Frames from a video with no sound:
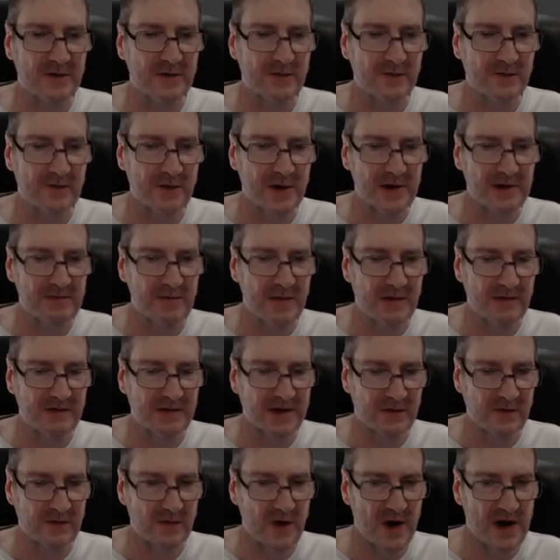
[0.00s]
one we
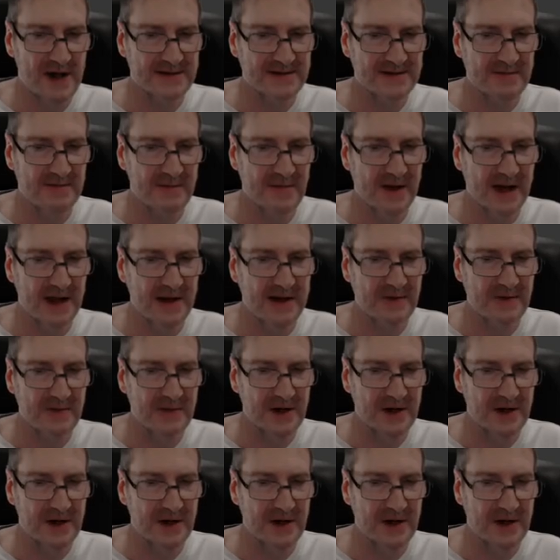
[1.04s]
that Rizom made.